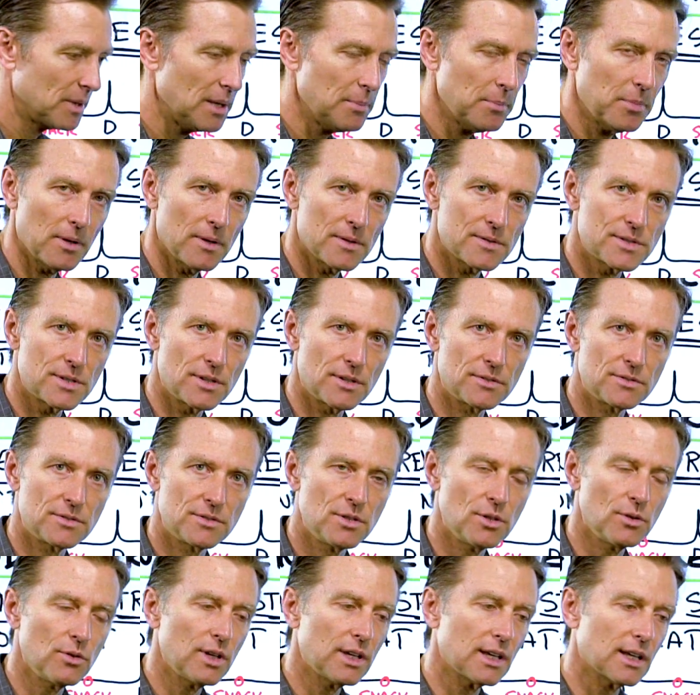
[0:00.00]
people is they're
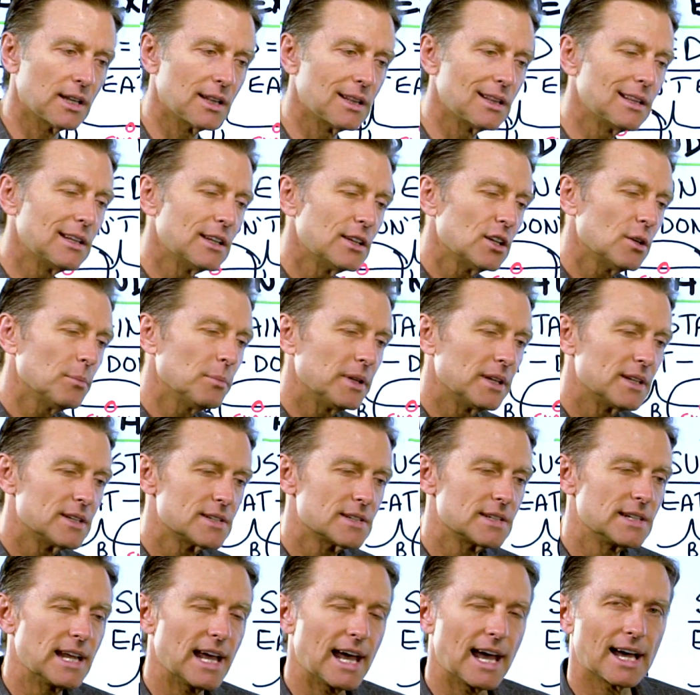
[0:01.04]
doing a little bit of
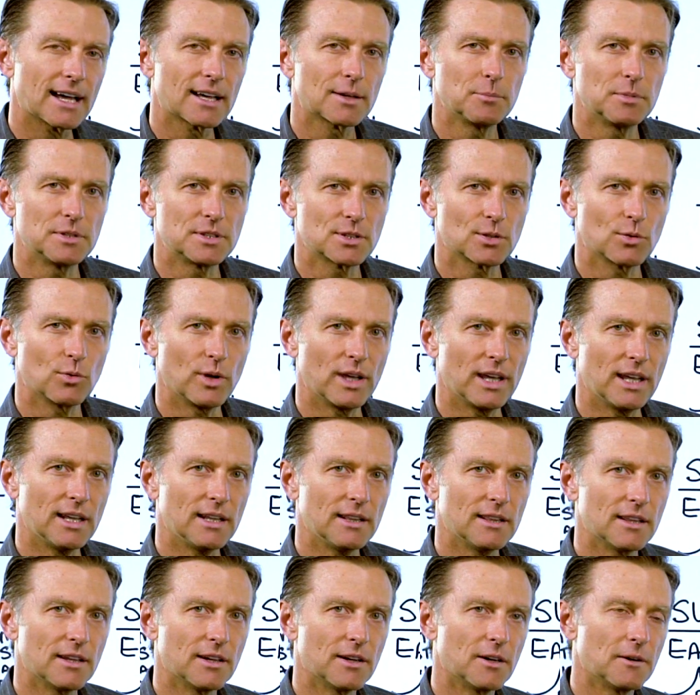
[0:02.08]
snack
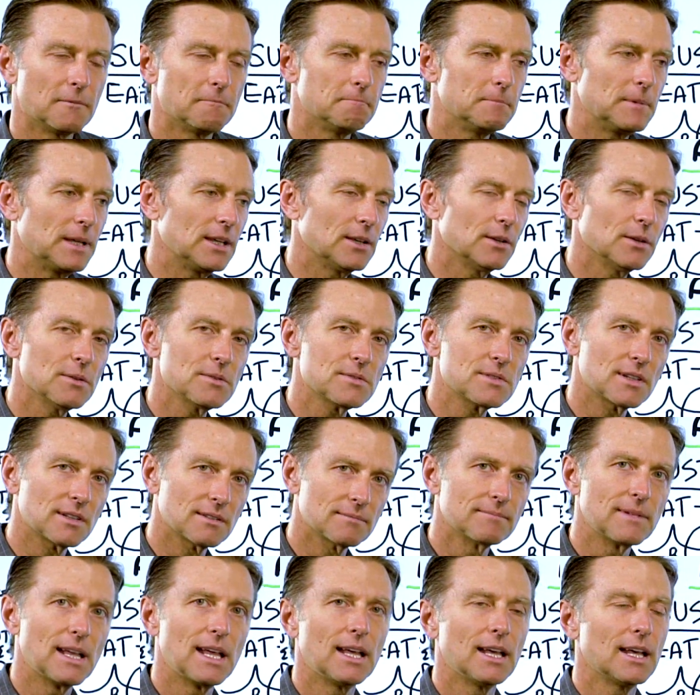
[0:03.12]
between their meals
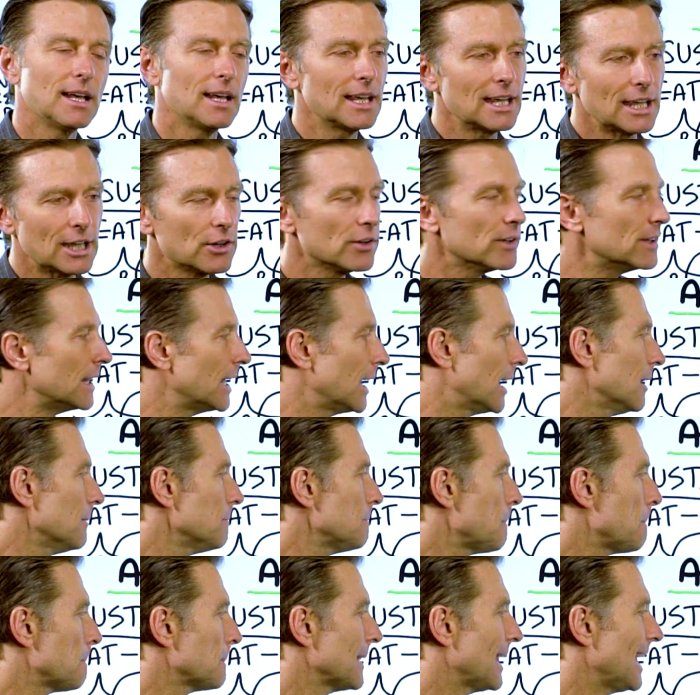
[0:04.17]
here and there,
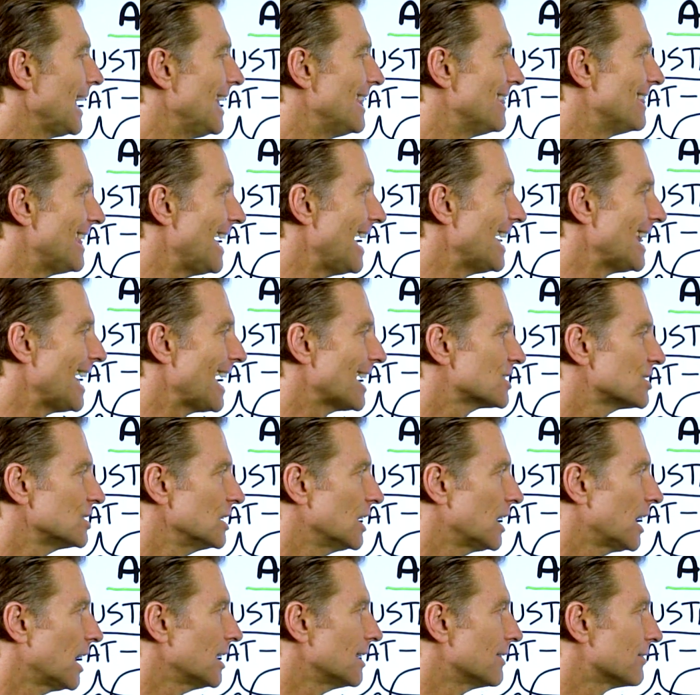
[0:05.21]
and that actually
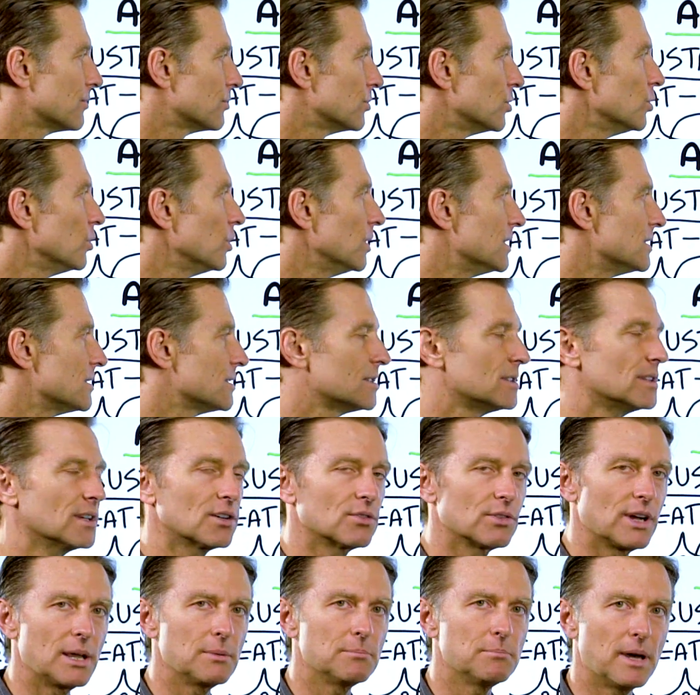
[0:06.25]
kind of ruins the
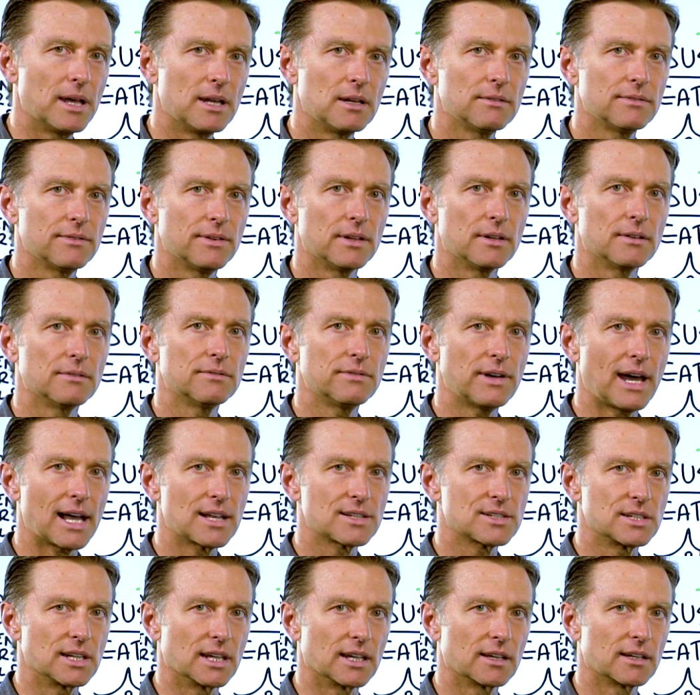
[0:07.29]
great benefit of
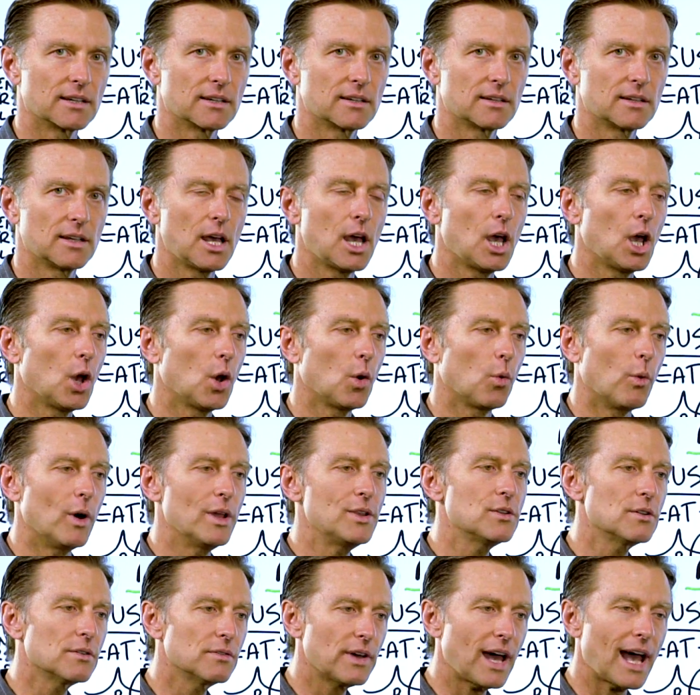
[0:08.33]
fasting
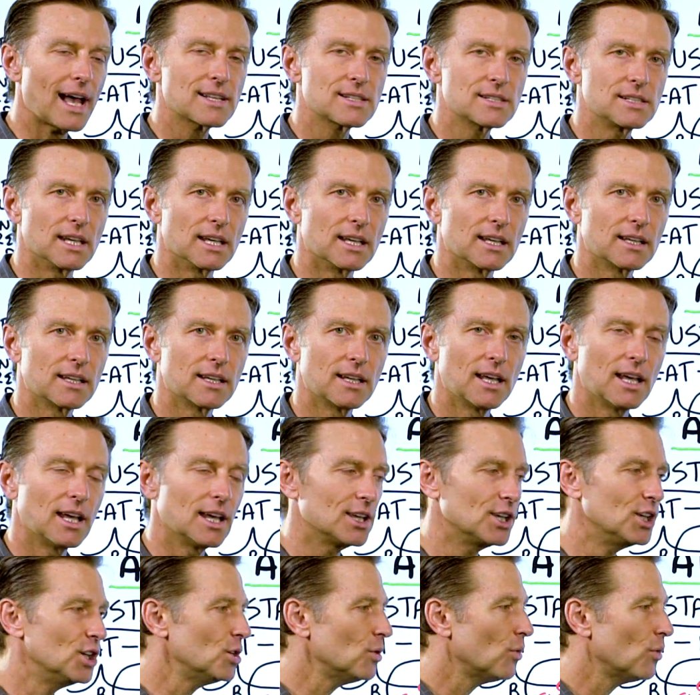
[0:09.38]
when you're fasting, you